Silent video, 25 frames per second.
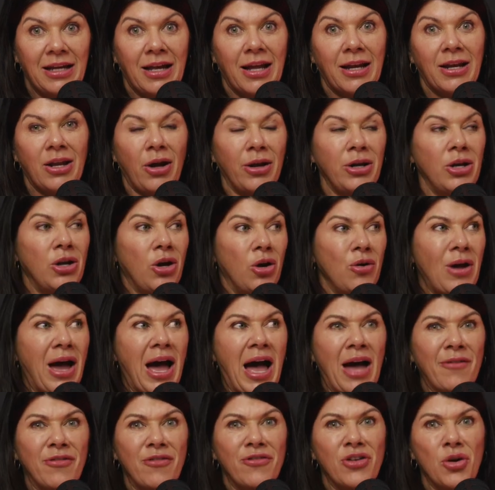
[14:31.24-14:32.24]
Now, I know
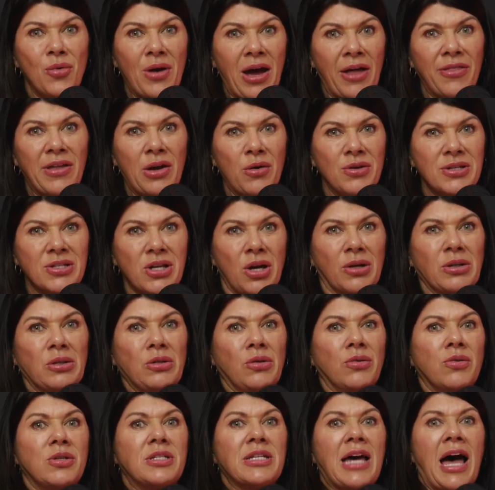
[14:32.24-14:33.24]
half of you out there is going,
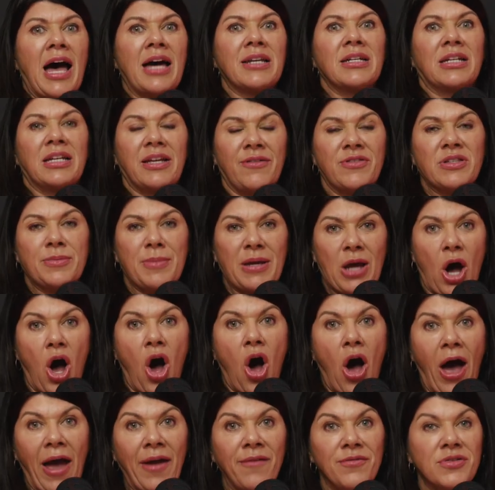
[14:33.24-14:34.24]
oh, data gives me
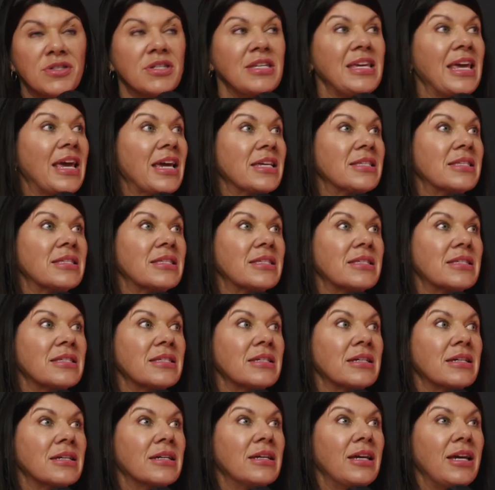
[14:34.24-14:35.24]
hives. Yes,
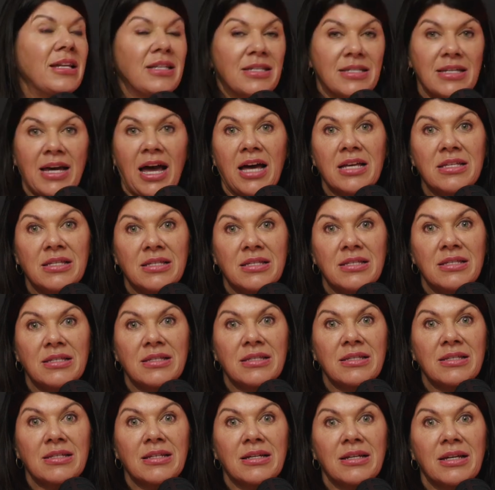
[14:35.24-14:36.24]
it
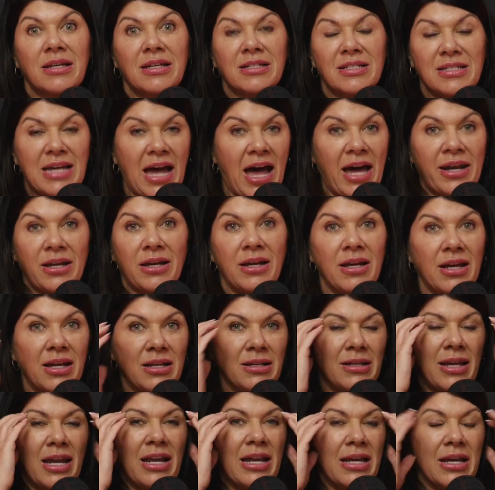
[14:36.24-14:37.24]
does. Data
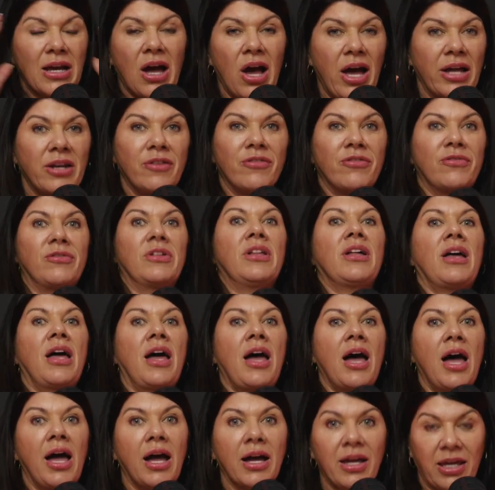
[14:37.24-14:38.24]
and any kind of
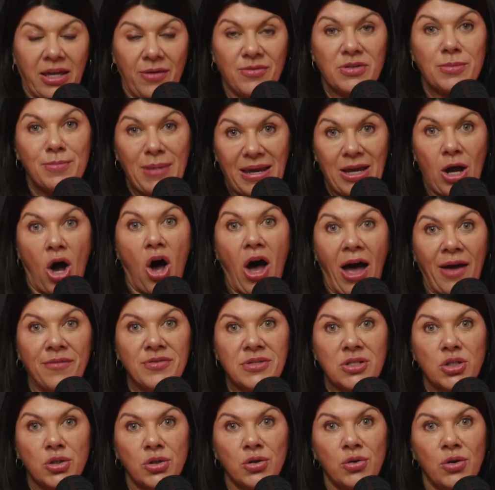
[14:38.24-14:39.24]
gives me
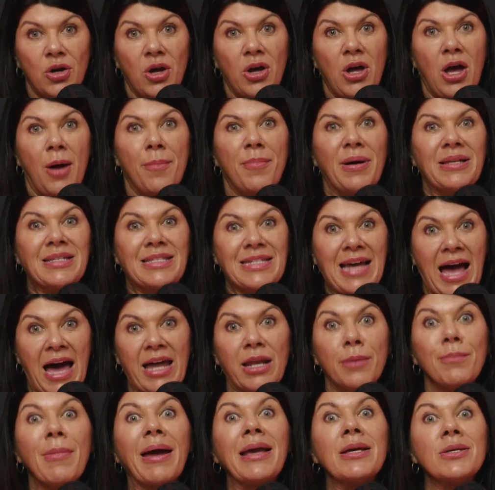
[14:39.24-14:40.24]
hives too, but
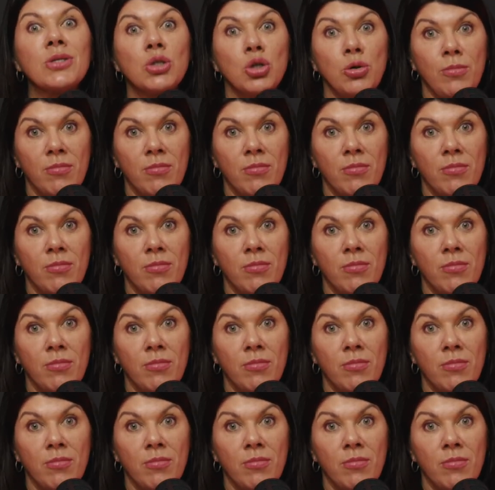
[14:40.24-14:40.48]
data makes you